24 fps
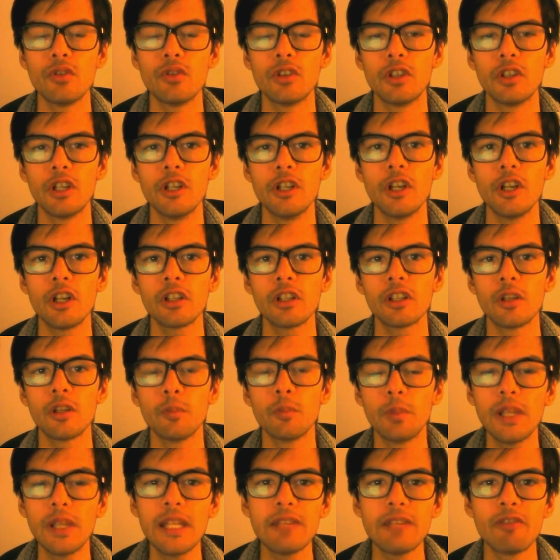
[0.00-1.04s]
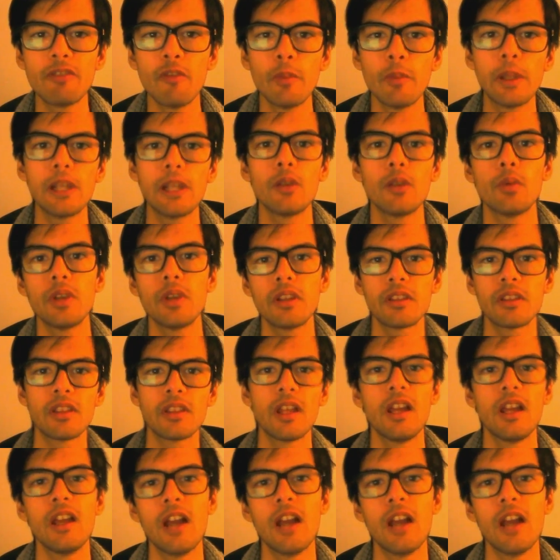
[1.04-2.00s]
are not completely familiar with